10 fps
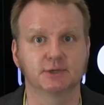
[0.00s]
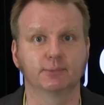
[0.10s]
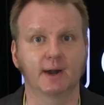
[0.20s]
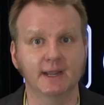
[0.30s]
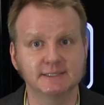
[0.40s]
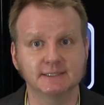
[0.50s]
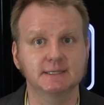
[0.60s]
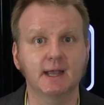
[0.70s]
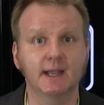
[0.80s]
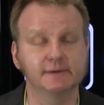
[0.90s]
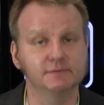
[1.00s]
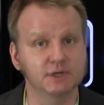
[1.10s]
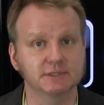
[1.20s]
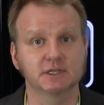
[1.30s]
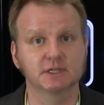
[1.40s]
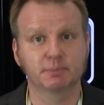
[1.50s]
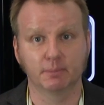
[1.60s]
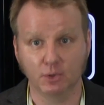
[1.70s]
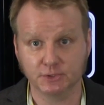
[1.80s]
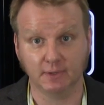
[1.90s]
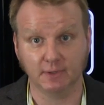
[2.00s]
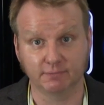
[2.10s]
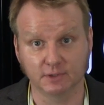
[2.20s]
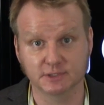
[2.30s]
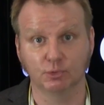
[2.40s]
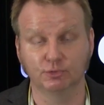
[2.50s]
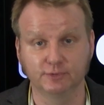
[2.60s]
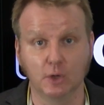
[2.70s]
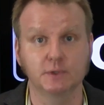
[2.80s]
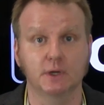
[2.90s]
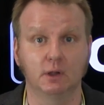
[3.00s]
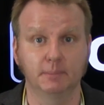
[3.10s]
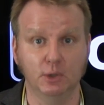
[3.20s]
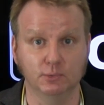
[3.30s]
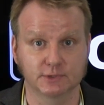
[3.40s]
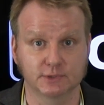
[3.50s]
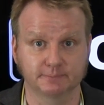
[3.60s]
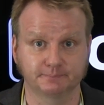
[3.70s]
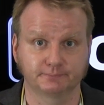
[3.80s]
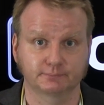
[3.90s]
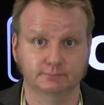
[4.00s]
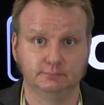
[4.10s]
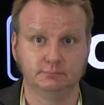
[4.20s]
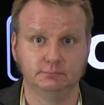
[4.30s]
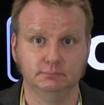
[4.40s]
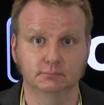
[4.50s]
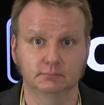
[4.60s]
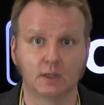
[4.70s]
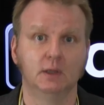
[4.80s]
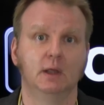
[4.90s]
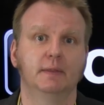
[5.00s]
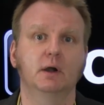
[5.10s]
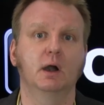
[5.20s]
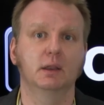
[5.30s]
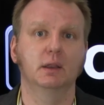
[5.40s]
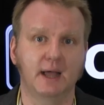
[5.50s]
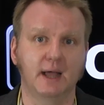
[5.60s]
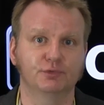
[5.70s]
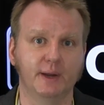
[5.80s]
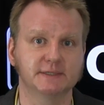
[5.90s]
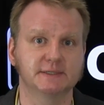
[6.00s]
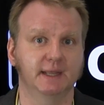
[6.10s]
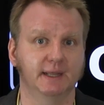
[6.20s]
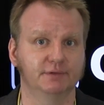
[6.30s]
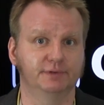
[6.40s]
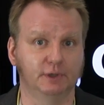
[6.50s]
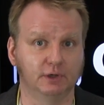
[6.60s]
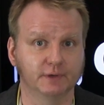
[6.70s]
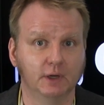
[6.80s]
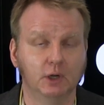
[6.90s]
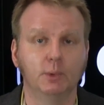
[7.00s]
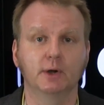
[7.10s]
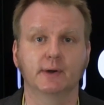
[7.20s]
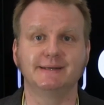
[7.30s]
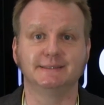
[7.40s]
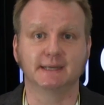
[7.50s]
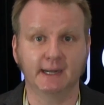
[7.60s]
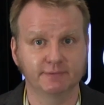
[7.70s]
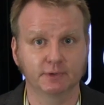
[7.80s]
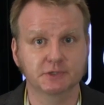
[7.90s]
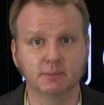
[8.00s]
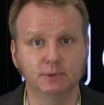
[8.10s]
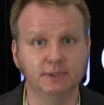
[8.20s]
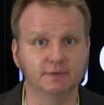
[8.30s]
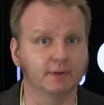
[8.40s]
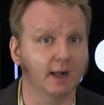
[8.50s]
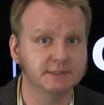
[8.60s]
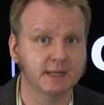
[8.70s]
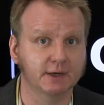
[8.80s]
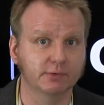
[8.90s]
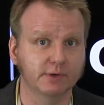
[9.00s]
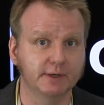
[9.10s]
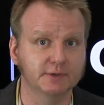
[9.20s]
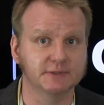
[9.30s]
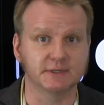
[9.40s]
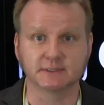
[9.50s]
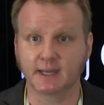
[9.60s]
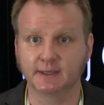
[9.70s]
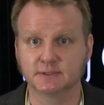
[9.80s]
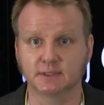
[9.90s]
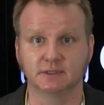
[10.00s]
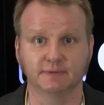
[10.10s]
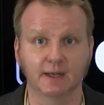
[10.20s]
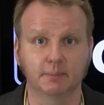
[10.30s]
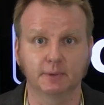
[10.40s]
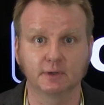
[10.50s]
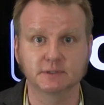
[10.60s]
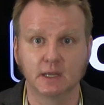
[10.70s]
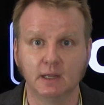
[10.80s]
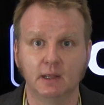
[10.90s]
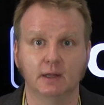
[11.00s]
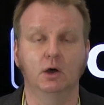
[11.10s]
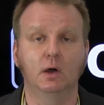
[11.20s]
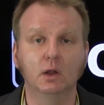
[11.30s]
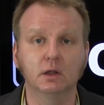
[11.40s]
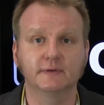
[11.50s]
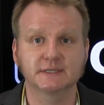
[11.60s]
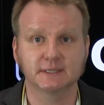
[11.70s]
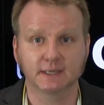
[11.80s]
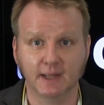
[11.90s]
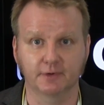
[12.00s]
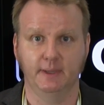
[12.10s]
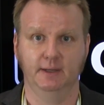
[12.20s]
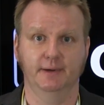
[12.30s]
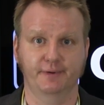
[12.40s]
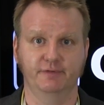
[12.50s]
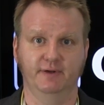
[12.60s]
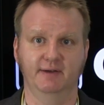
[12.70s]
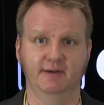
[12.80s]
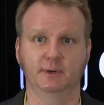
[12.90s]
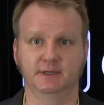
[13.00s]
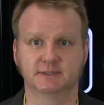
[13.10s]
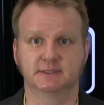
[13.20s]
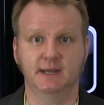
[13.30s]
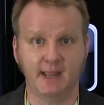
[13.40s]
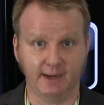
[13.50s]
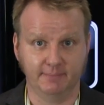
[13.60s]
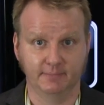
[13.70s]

the rising tide of Jessica's promotional efforts will float all boats. There are a lot of ways to get involved. We are a diverse community of content creators, designers, and developers, and all of us together make Concrete5 what it is today.